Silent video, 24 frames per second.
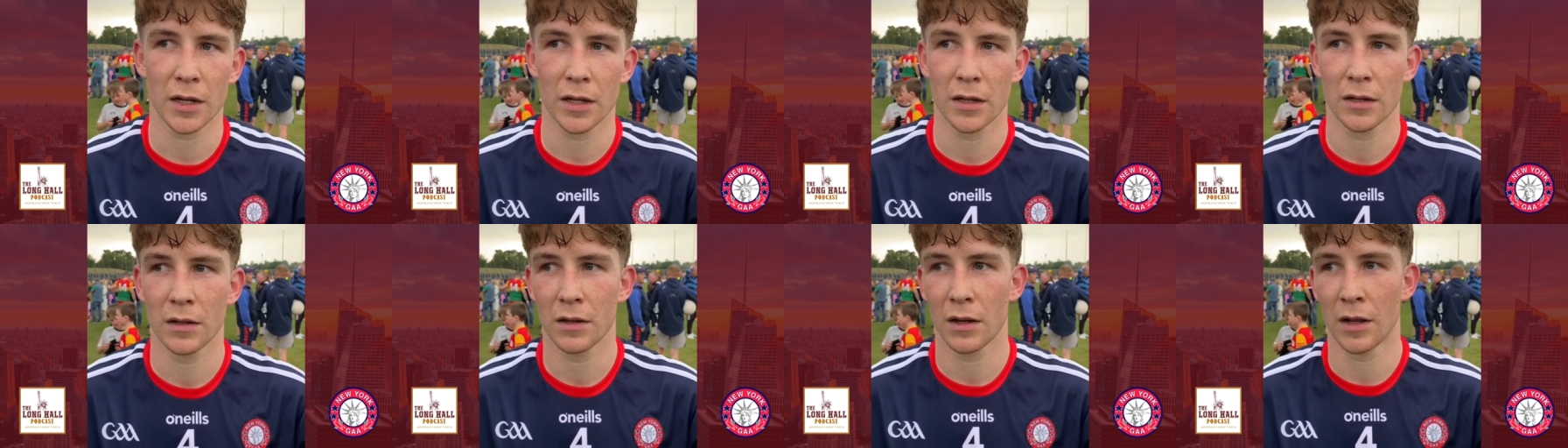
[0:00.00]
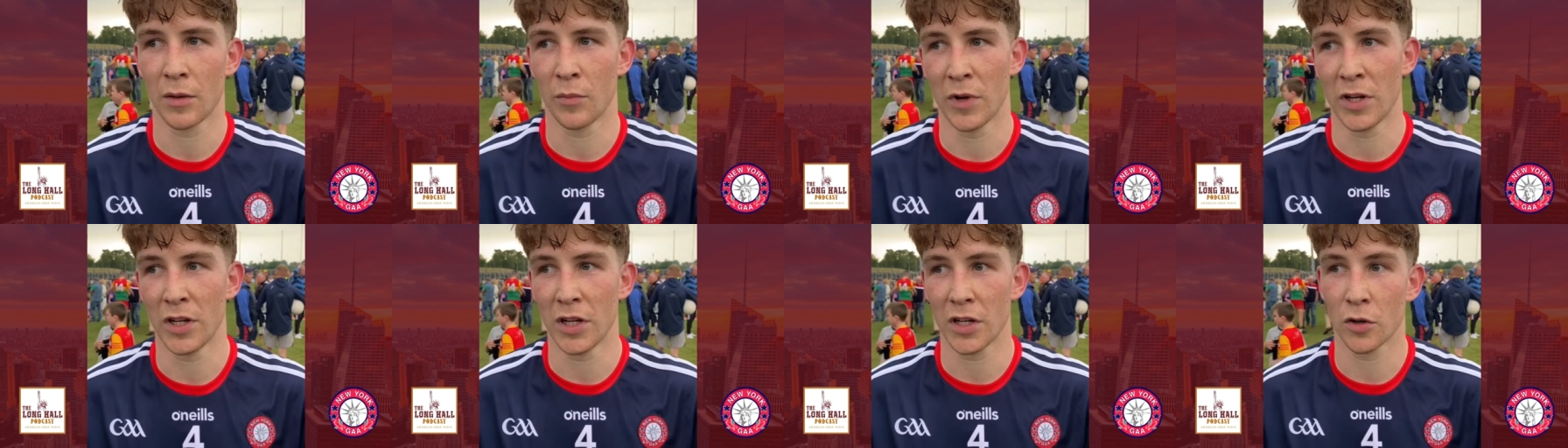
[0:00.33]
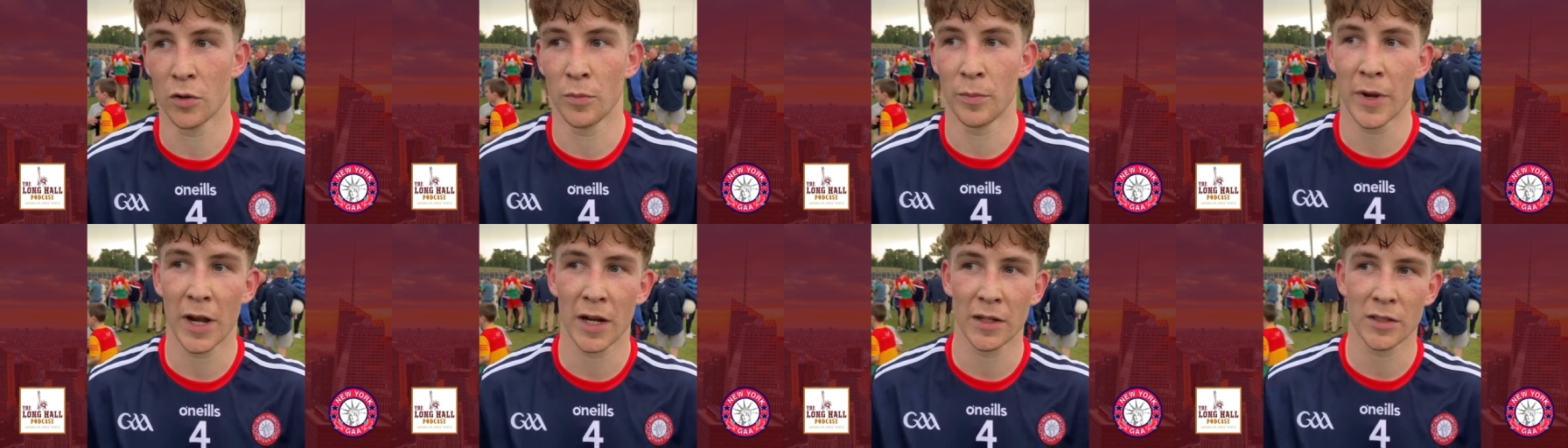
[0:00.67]
And yeah. When you
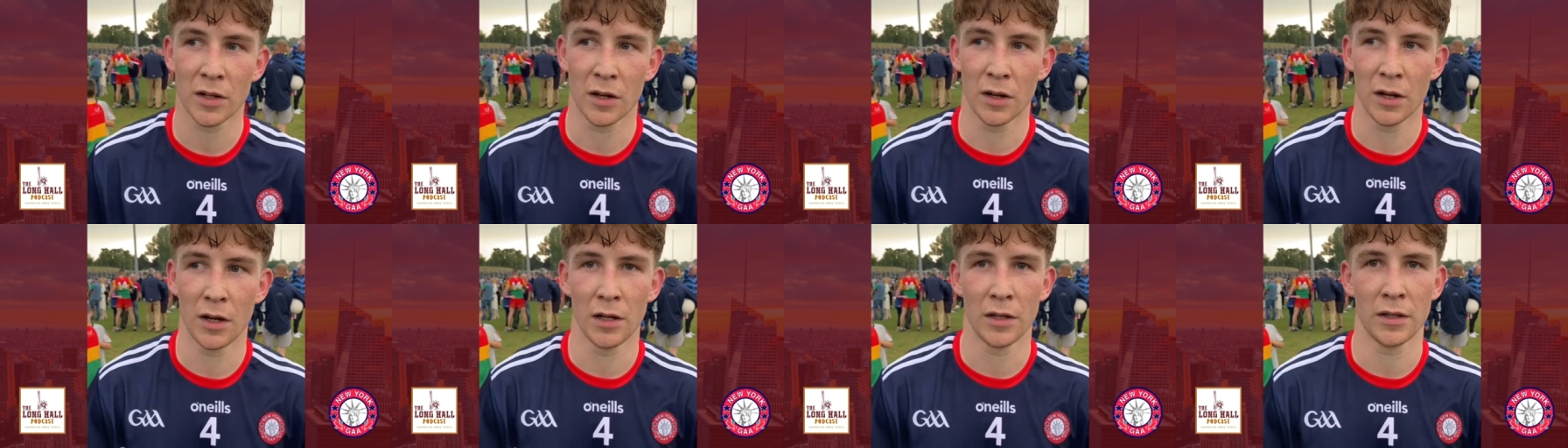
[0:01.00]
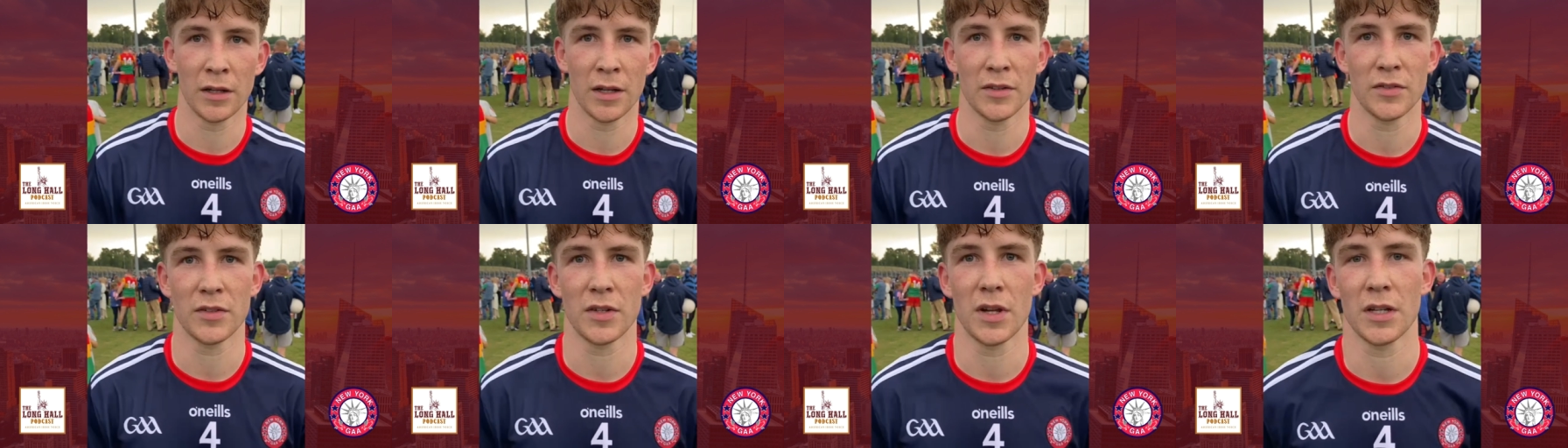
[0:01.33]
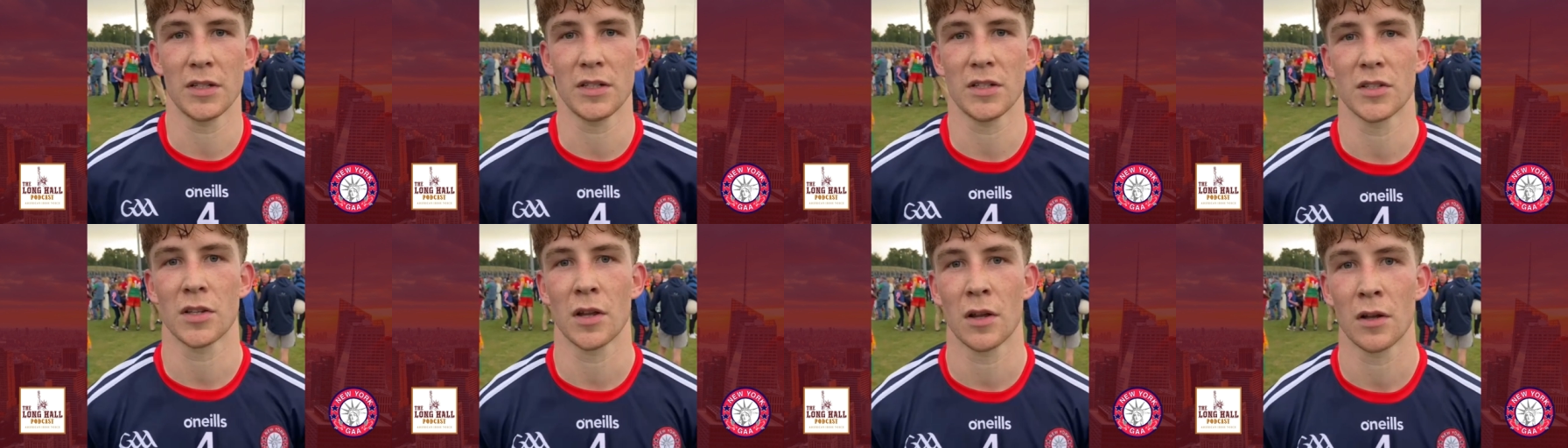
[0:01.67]
come back to Ireland,
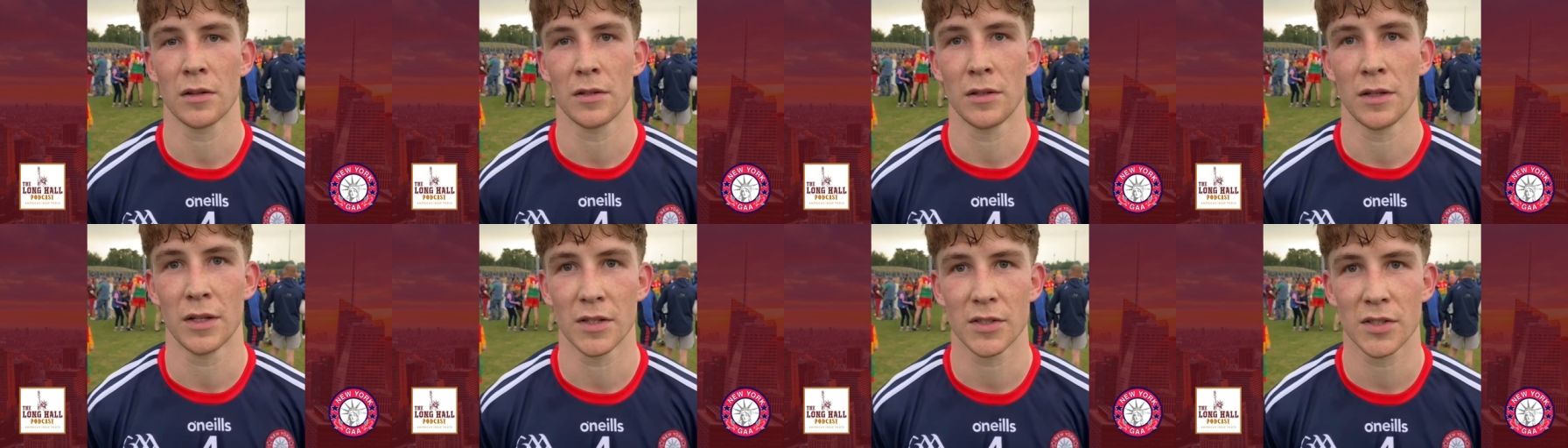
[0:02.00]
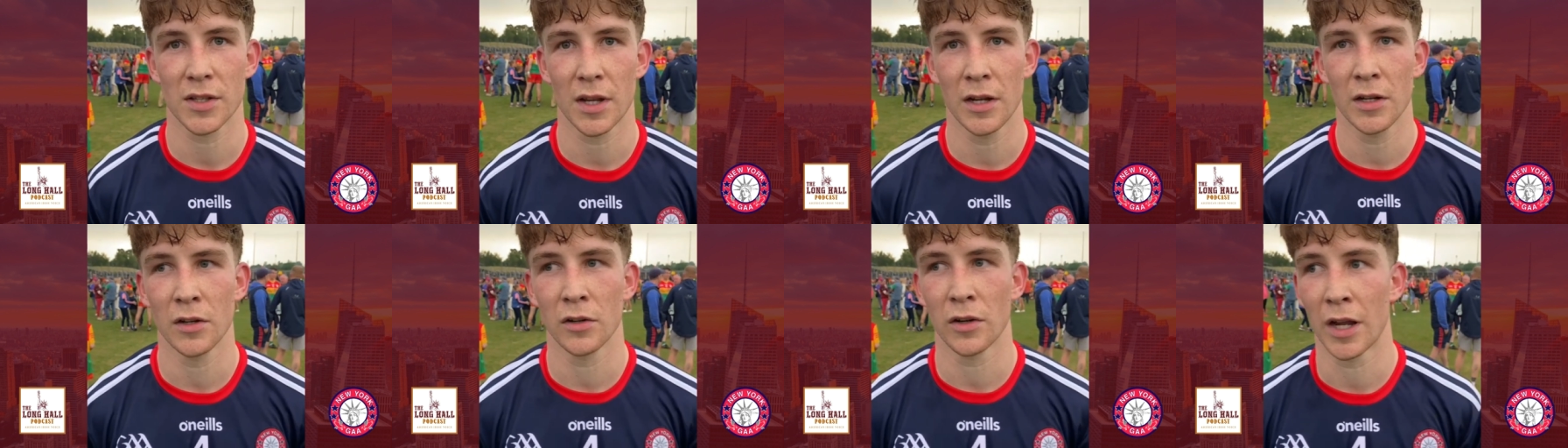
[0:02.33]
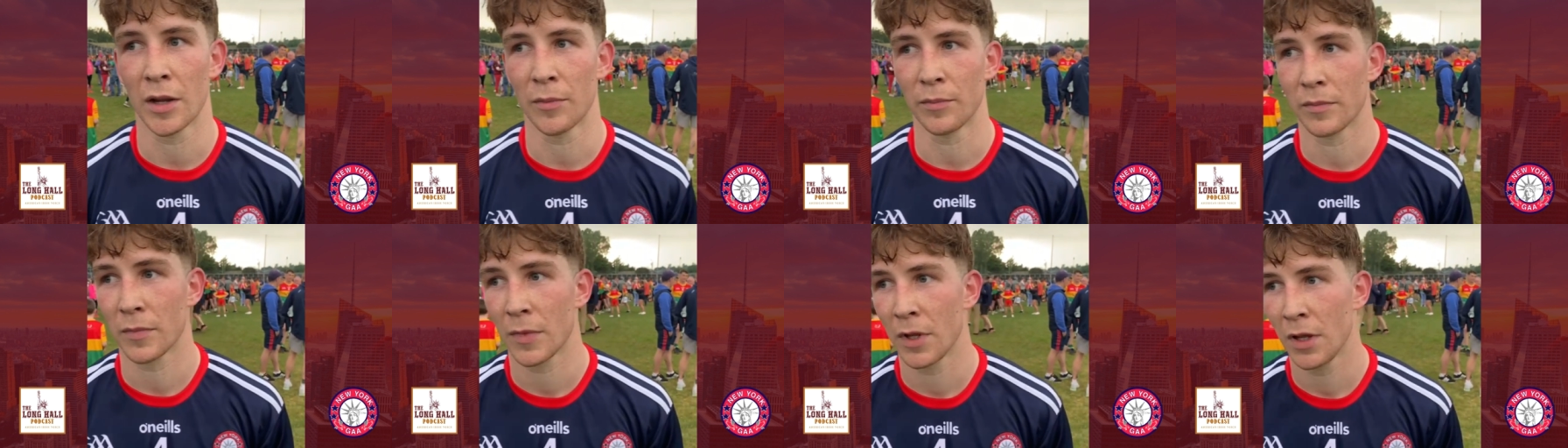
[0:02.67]
as you saw in the Sligo
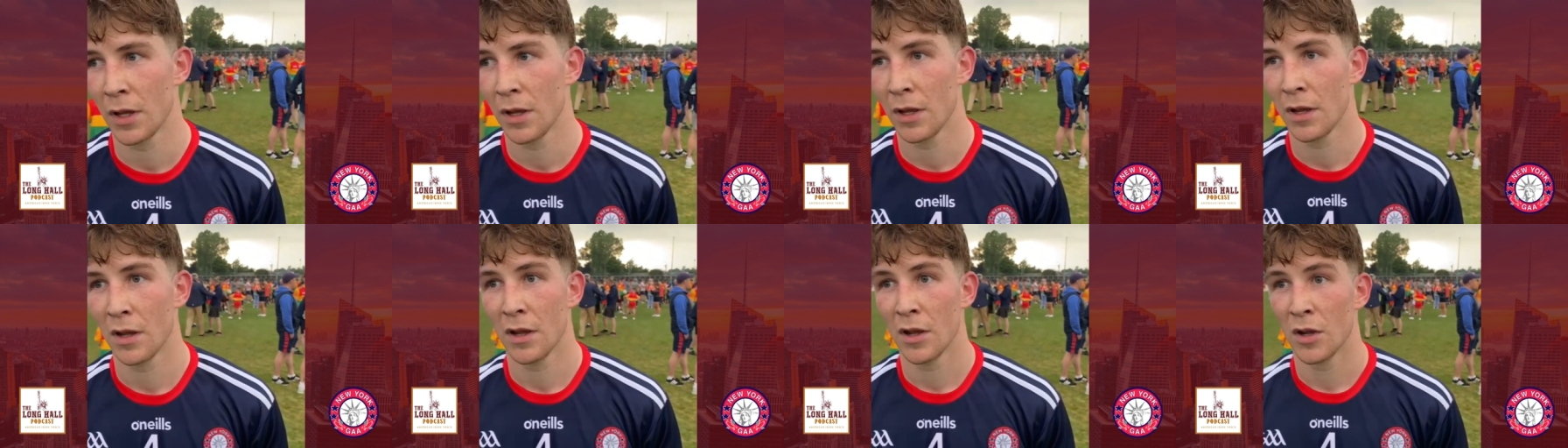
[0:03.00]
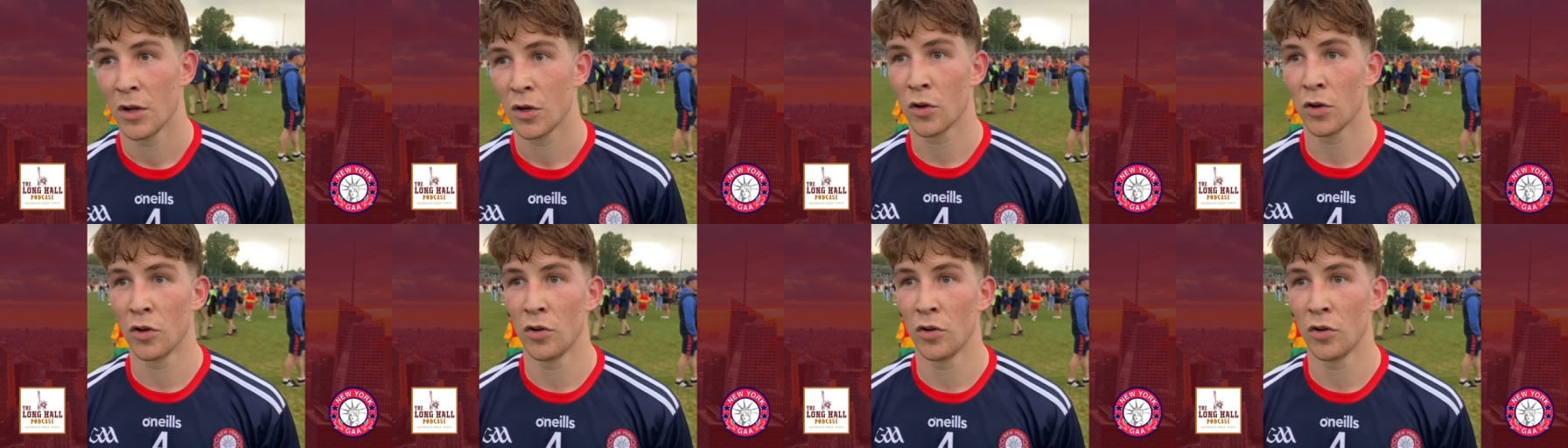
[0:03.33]
game, yeah.